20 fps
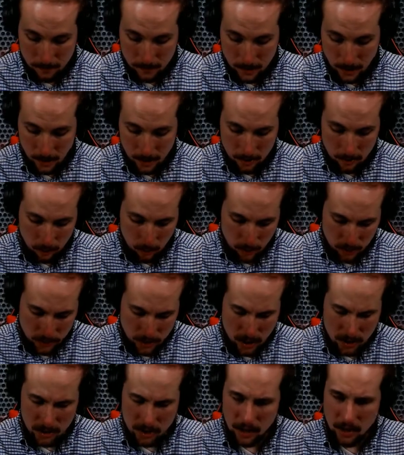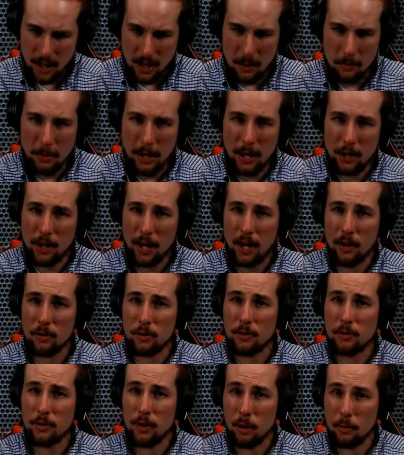And we've talked a lot about how
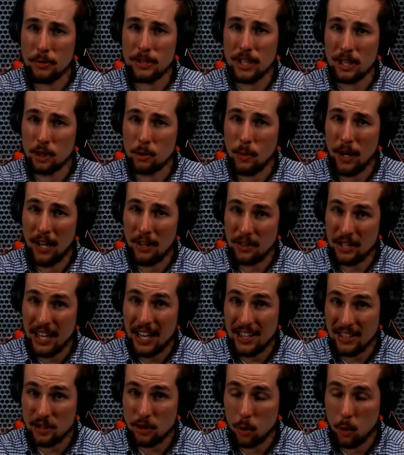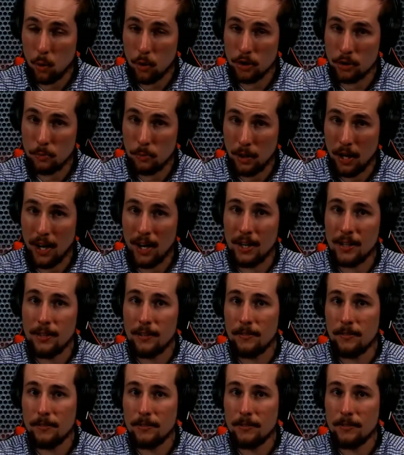homosexuality at its core is pride.